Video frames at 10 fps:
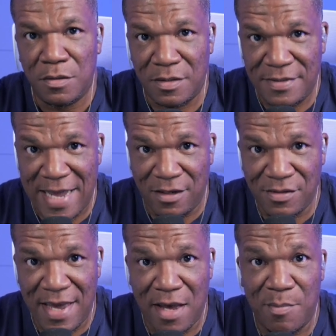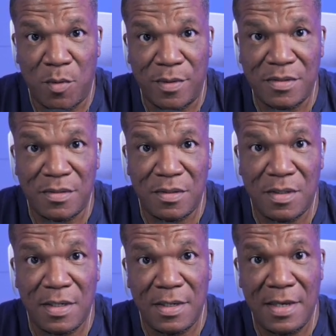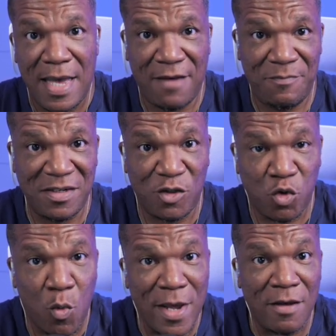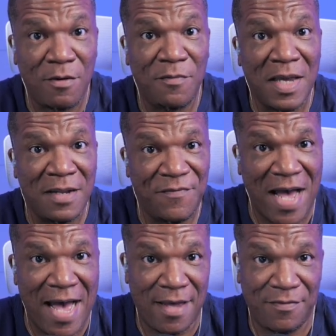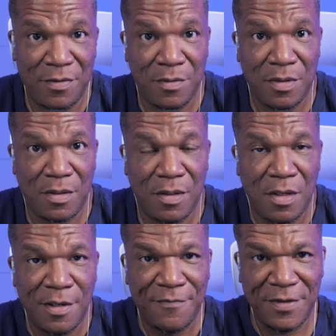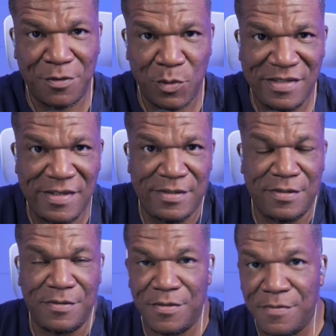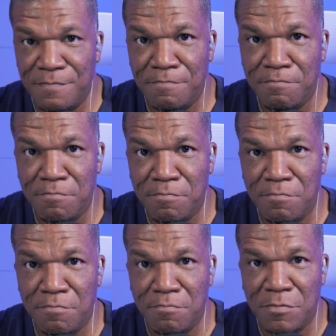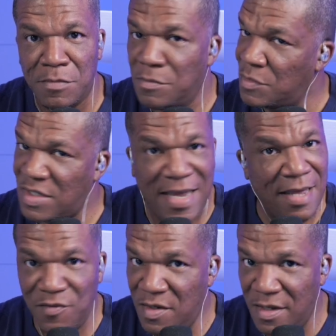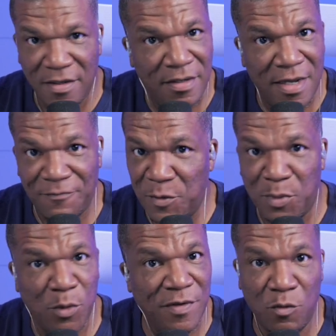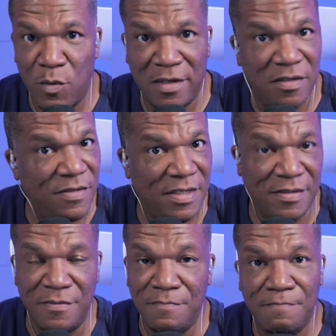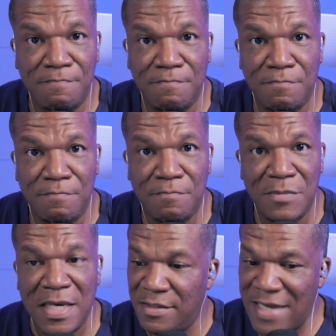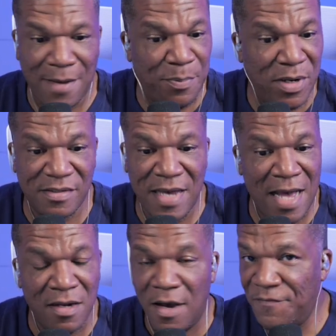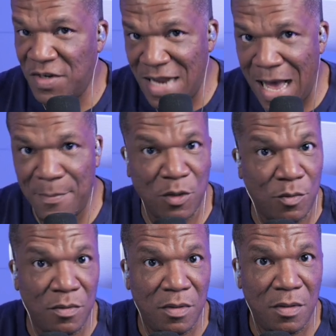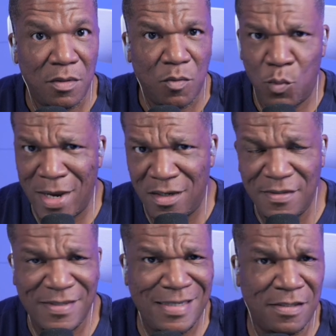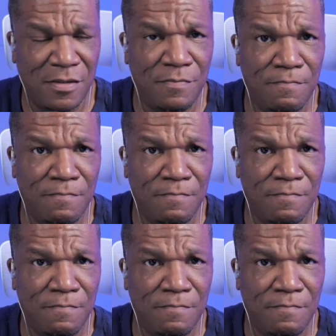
Dallas Cowboys have been 12-5 for 3 seasons. They have nothing left to prove in the regular season. Dak Prescott, phenomenal regular season.